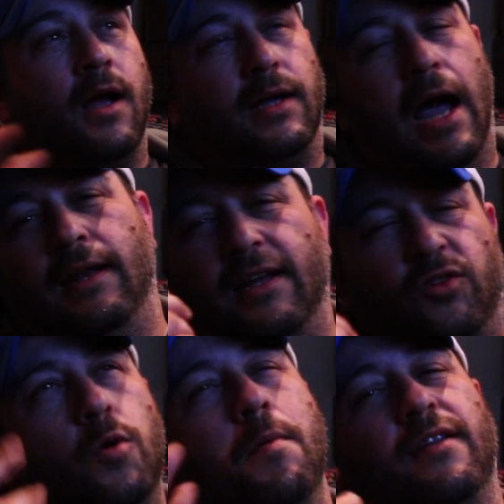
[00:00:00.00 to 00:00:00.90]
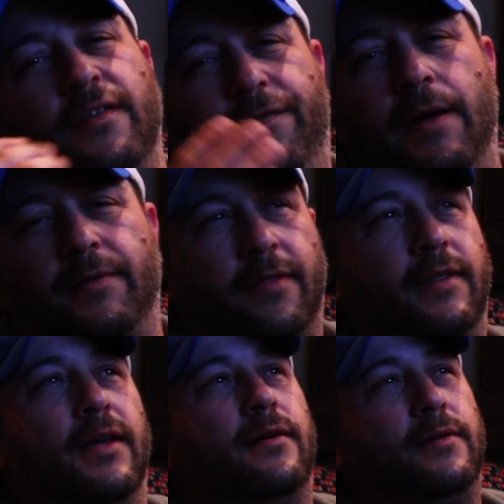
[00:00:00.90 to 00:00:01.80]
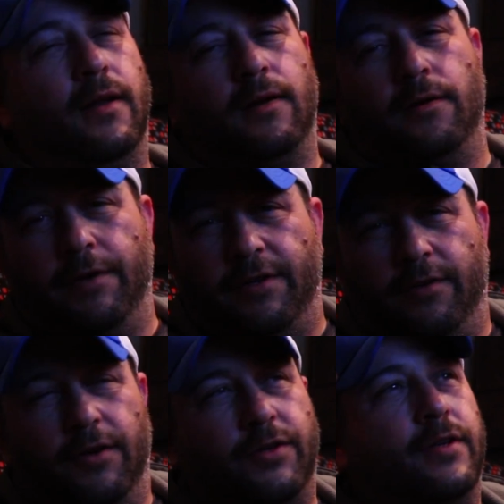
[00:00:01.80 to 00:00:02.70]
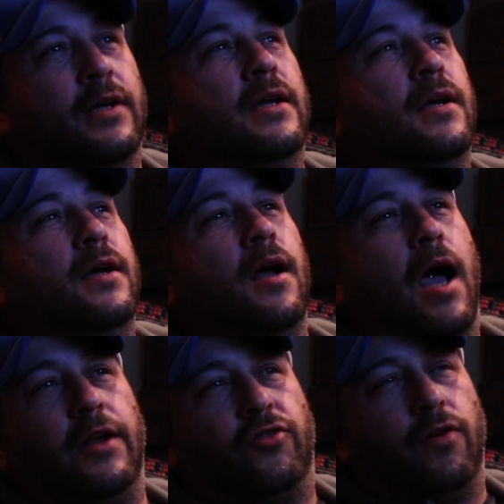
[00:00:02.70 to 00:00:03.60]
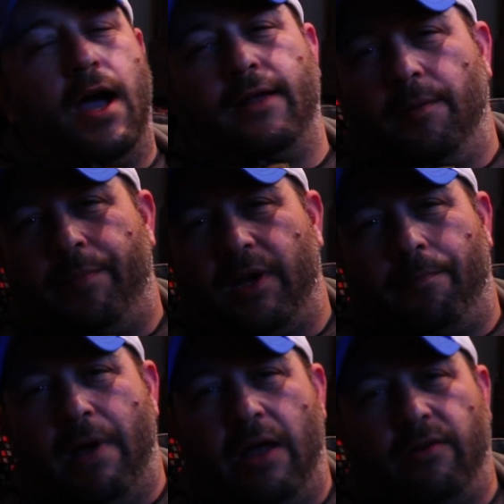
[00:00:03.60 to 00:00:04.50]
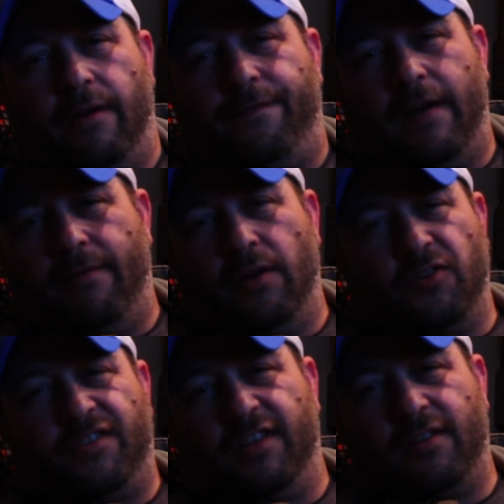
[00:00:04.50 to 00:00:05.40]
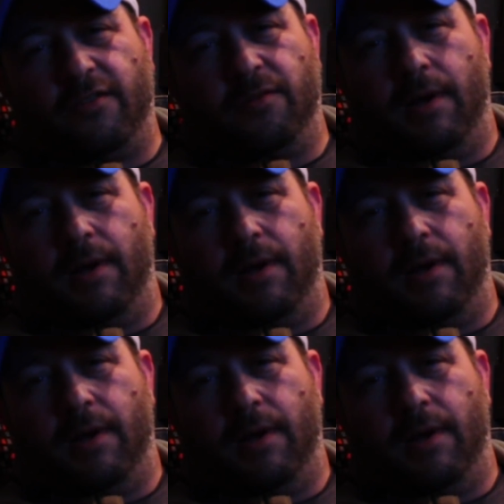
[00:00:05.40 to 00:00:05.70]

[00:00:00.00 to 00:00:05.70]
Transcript: Got like 2 minutes to fly with the thing. Did a little research. I tried the bigger battery of 500, 600